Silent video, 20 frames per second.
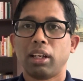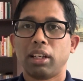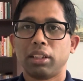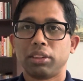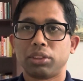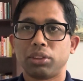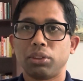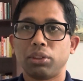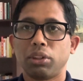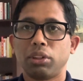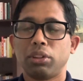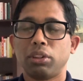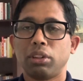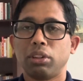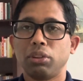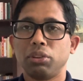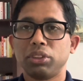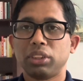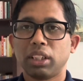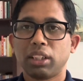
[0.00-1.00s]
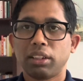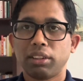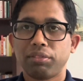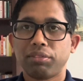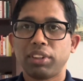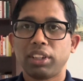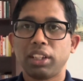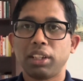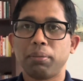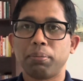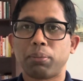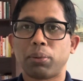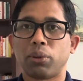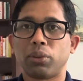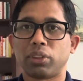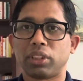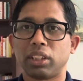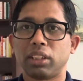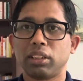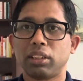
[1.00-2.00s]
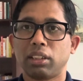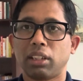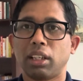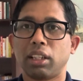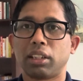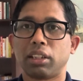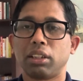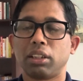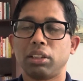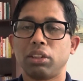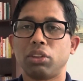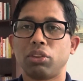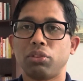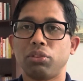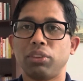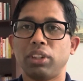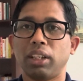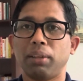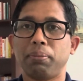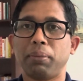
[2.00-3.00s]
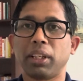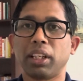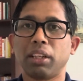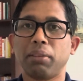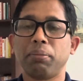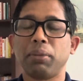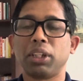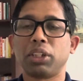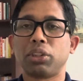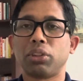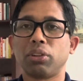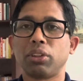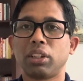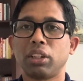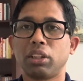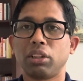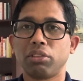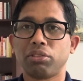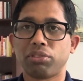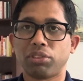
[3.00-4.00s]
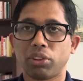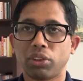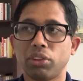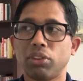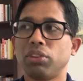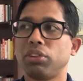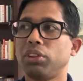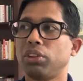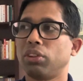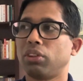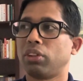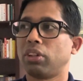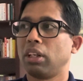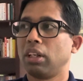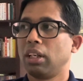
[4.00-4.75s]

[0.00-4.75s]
So those are very important, like your well-being, and make sure that you follow your